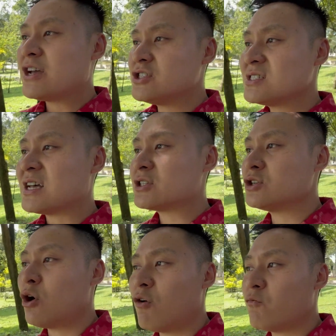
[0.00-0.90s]
actually
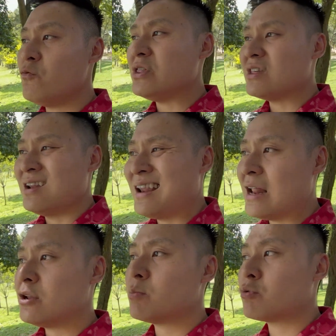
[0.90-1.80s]
started off with the
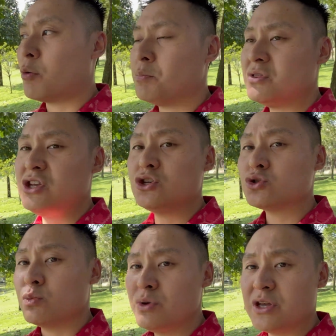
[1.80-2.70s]
landed properties
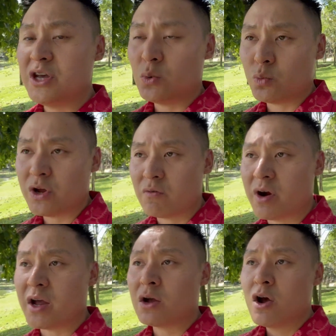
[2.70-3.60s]
to begin with,
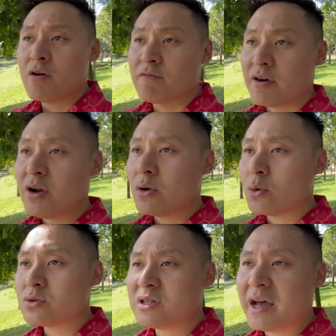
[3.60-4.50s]
right? Very
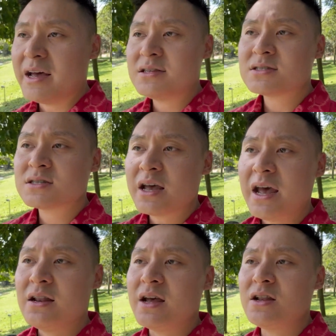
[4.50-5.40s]
low dense,
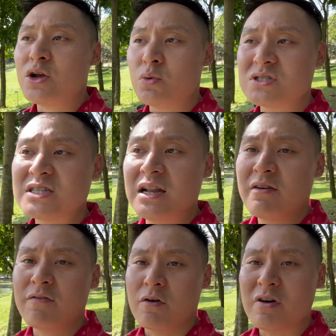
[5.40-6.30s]
and then they were
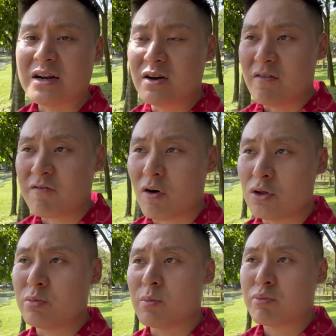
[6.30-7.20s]
selling for rather
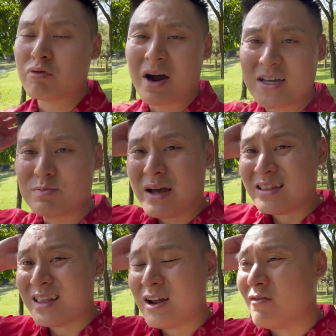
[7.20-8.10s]
affordable price back
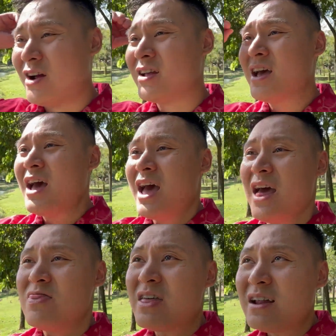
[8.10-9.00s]
then, right?
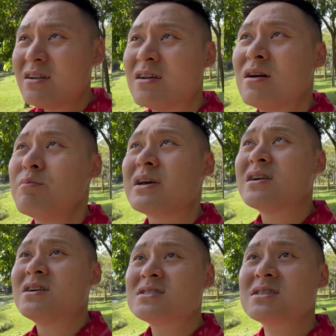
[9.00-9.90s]
And then
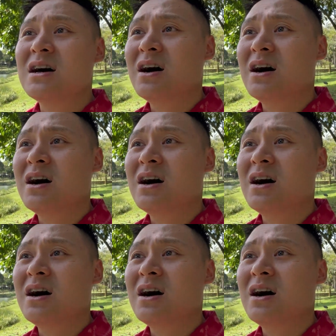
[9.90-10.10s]
because